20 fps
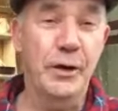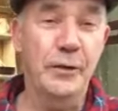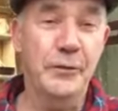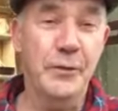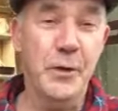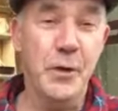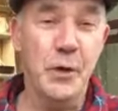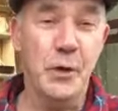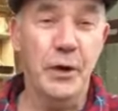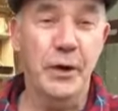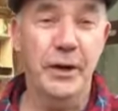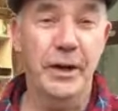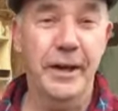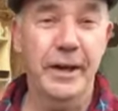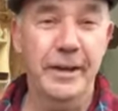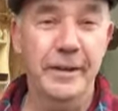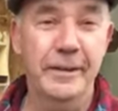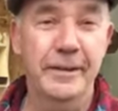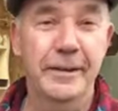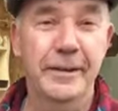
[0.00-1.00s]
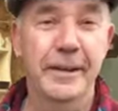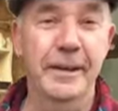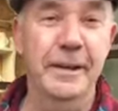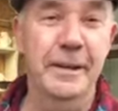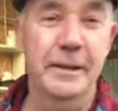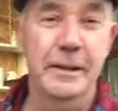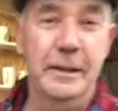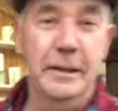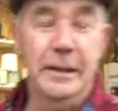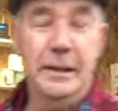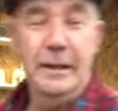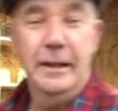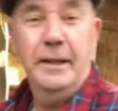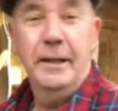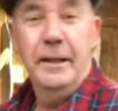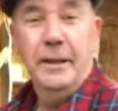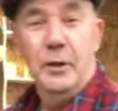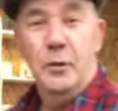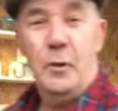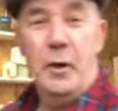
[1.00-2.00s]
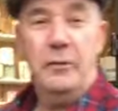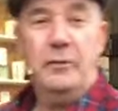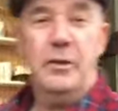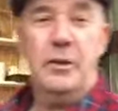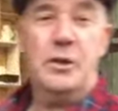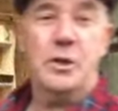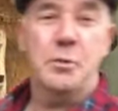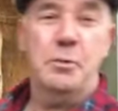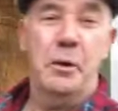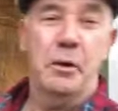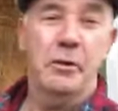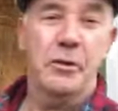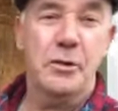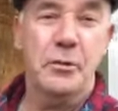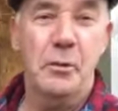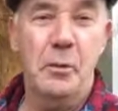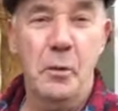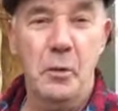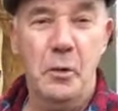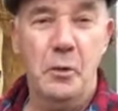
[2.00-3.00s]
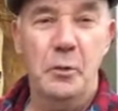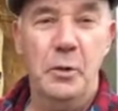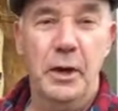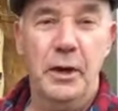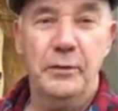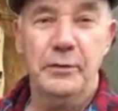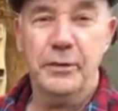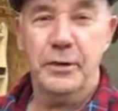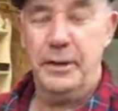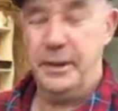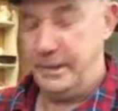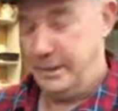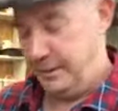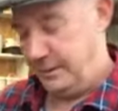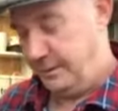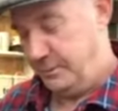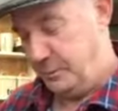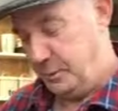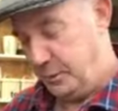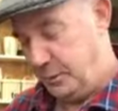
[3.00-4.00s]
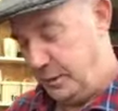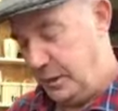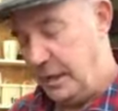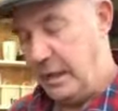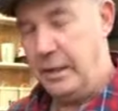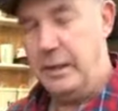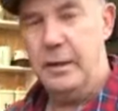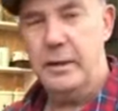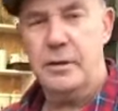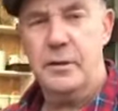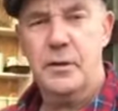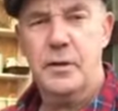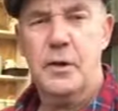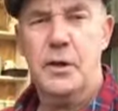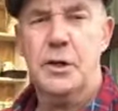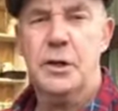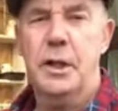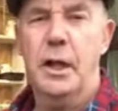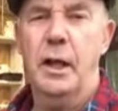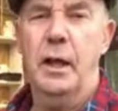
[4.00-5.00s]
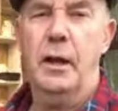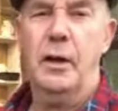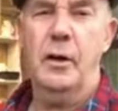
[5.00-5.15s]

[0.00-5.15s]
If you're The wife didn't speak to us for about a week after that, but the stink of